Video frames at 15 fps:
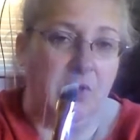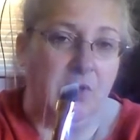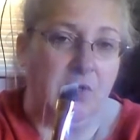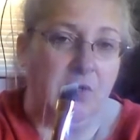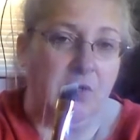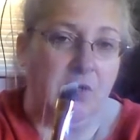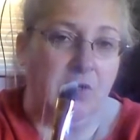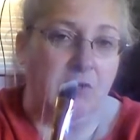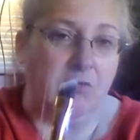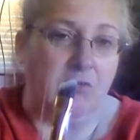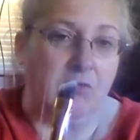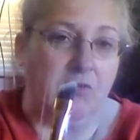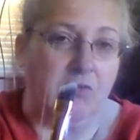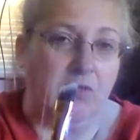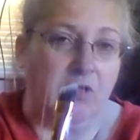You know,
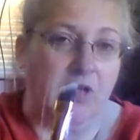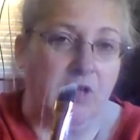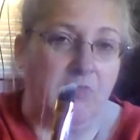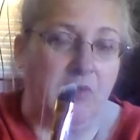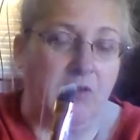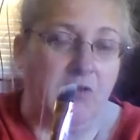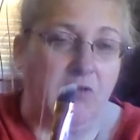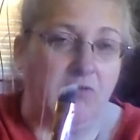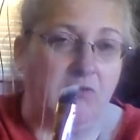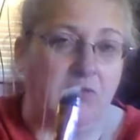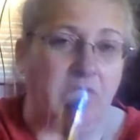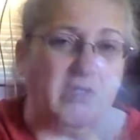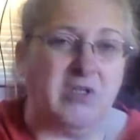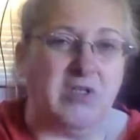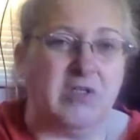the only time I'll use
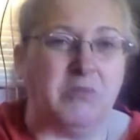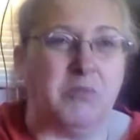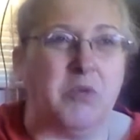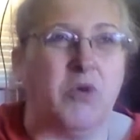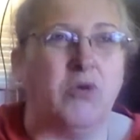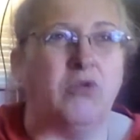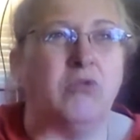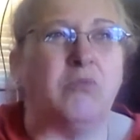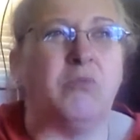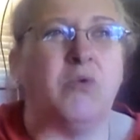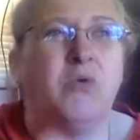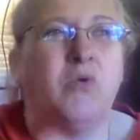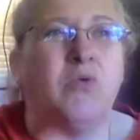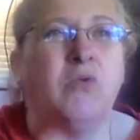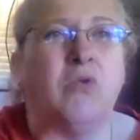the
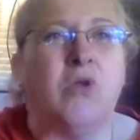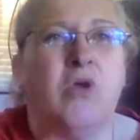disposable,